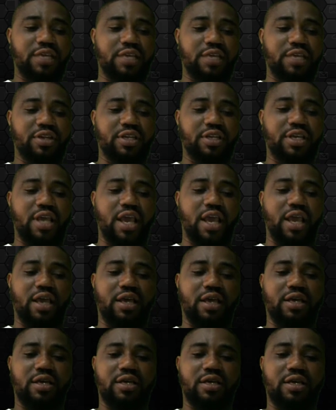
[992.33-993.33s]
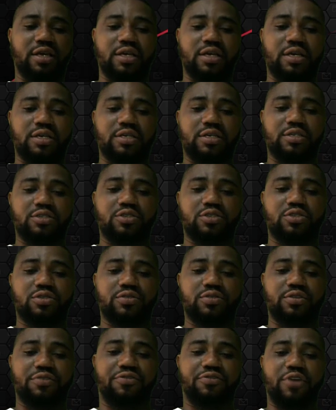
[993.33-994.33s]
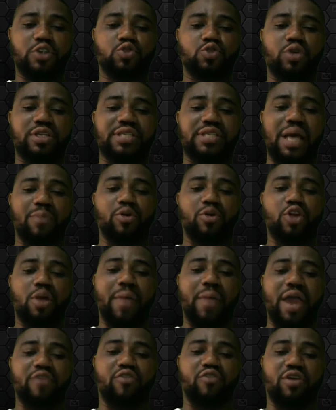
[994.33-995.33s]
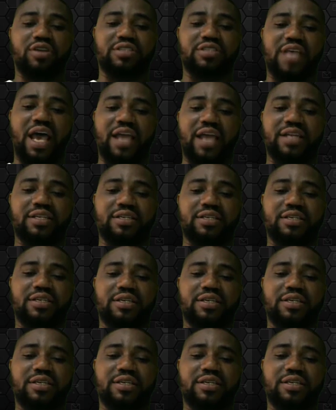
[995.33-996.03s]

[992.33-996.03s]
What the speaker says: given here, the first one is ammonium hydroxide.